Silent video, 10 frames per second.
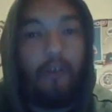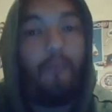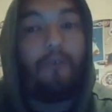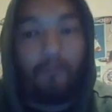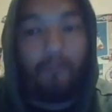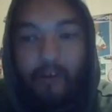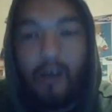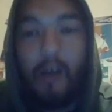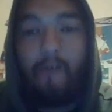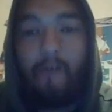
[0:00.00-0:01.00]
And it was
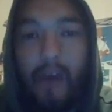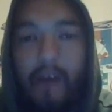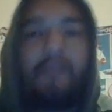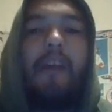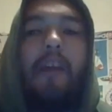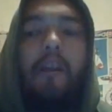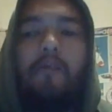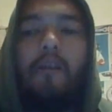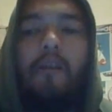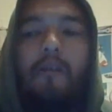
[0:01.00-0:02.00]
one hell of a match.
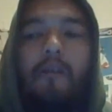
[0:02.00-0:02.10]
And